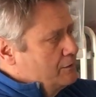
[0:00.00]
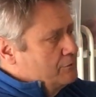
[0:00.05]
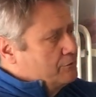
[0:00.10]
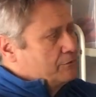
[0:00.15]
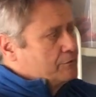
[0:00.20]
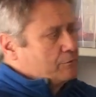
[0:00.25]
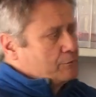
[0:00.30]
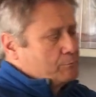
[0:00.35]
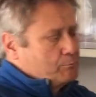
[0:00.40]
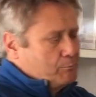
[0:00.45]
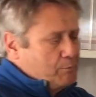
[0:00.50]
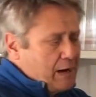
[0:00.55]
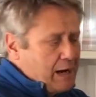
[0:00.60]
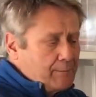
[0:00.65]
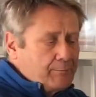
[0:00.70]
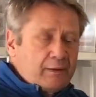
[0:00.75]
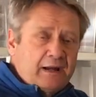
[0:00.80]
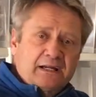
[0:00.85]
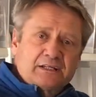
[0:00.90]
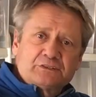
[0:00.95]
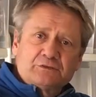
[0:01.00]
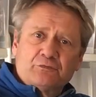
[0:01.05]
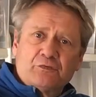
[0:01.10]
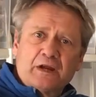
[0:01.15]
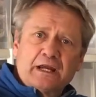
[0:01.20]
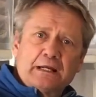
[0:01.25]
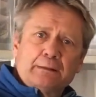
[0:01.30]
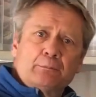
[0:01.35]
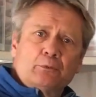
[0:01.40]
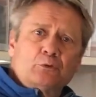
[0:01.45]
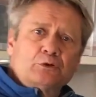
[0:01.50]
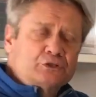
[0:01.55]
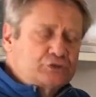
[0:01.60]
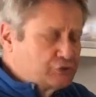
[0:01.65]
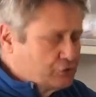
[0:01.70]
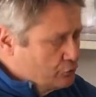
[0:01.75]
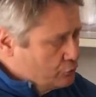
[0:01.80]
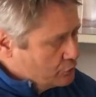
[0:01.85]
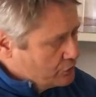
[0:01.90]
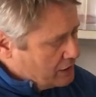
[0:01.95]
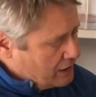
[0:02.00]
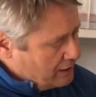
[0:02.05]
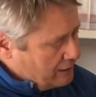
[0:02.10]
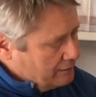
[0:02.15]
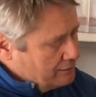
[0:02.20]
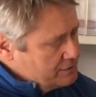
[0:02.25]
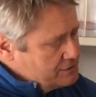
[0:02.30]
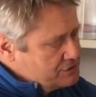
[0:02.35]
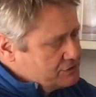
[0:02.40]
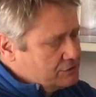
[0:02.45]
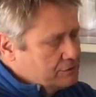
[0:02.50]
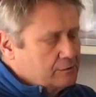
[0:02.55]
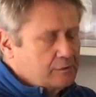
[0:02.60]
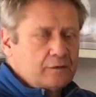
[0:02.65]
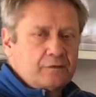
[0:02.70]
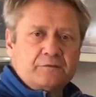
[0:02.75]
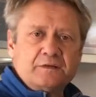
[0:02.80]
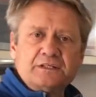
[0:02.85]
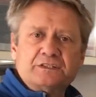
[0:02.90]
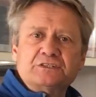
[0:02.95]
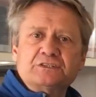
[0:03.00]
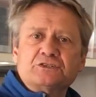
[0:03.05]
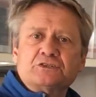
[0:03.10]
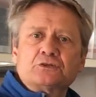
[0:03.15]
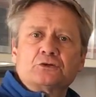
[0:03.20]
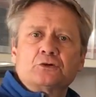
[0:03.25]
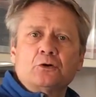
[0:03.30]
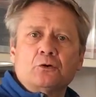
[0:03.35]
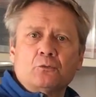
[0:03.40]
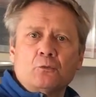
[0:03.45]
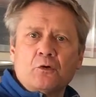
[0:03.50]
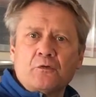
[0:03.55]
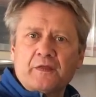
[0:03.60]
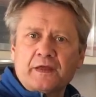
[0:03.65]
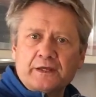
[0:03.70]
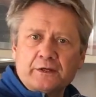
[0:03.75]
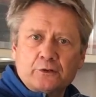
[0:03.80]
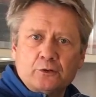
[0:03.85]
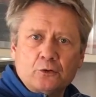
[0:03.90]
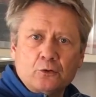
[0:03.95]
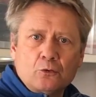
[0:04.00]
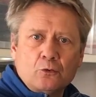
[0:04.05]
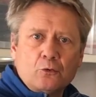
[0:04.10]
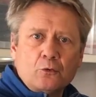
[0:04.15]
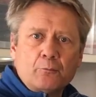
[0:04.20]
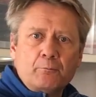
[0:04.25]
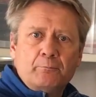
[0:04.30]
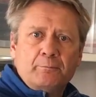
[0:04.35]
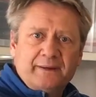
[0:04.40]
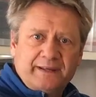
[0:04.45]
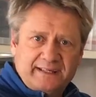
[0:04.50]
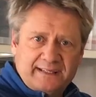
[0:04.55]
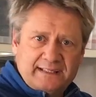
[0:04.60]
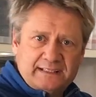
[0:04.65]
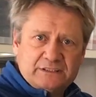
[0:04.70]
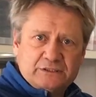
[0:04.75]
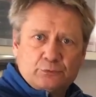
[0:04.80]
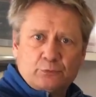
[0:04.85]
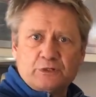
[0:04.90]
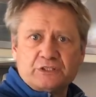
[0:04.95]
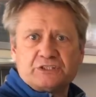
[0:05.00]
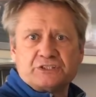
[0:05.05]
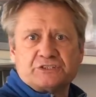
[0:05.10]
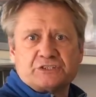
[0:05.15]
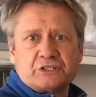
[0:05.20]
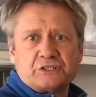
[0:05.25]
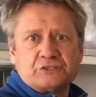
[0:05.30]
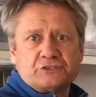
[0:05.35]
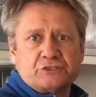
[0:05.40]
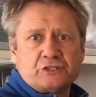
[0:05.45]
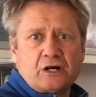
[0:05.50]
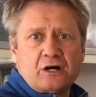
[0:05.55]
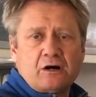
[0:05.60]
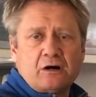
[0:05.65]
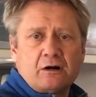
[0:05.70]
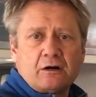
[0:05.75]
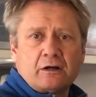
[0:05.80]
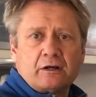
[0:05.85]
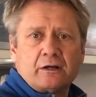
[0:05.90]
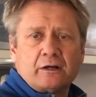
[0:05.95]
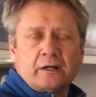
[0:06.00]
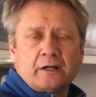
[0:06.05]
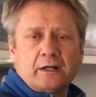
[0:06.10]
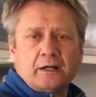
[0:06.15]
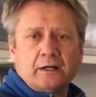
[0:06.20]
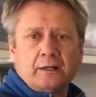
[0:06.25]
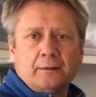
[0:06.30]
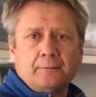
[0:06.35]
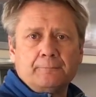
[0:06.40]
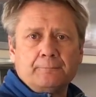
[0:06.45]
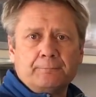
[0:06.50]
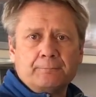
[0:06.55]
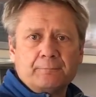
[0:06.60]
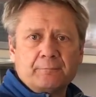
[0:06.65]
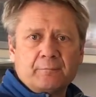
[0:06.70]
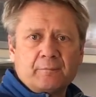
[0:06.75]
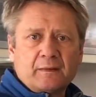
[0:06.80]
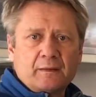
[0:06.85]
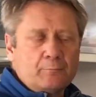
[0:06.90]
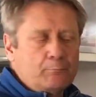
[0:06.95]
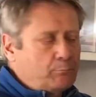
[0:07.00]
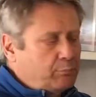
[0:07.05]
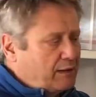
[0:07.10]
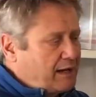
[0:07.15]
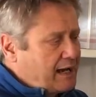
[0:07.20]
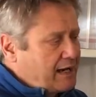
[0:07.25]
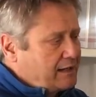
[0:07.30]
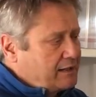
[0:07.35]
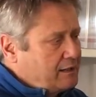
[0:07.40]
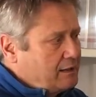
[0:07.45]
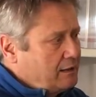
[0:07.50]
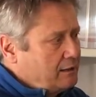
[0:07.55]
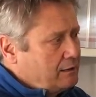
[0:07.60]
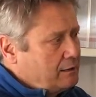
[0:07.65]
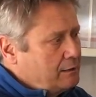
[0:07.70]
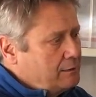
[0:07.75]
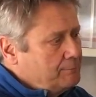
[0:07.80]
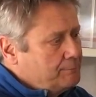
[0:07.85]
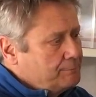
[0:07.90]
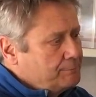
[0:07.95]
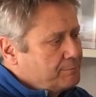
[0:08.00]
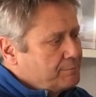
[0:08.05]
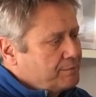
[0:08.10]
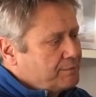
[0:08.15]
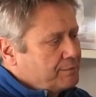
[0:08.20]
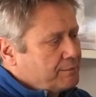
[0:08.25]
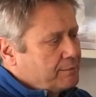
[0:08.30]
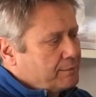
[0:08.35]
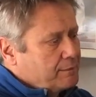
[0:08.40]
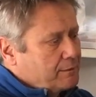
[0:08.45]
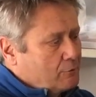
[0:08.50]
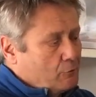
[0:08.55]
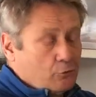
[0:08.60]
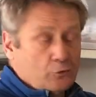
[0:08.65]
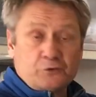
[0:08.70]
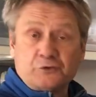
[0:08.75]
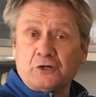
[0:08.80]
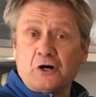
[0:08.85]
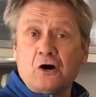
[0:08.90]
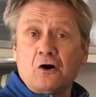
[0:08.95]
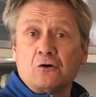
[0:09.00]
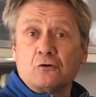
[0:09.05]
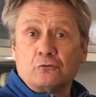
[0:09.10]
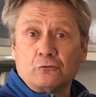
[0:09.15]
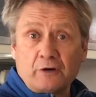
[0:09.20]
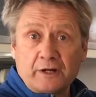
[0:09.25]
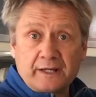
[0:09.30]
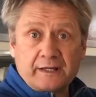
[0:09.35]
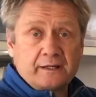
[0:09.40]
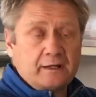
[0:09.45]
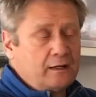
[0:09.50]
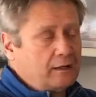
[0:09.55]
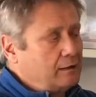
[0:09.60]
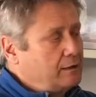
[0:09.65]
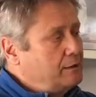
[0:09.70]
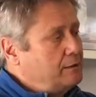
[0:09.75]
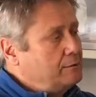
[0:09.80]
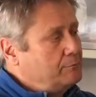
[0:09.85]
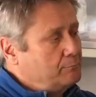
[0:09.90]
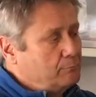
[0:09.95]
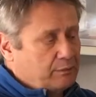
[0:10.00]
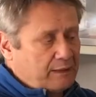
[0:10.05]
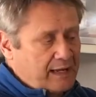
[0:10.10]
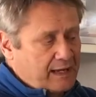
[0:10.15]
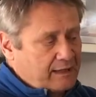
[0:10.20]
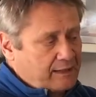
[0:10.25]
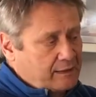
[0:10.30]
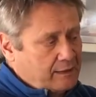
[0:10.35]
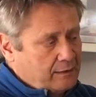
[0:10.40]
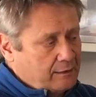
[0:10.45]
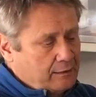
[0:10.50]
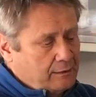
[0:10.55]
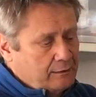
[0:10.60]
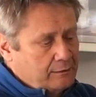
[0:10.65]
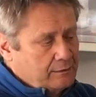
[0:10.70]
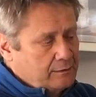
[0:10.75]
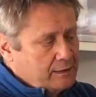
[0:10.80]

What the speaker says: The backpack's available in two colours. This is what they call peat, which is a dark black colour, or dark grey colour, black colour.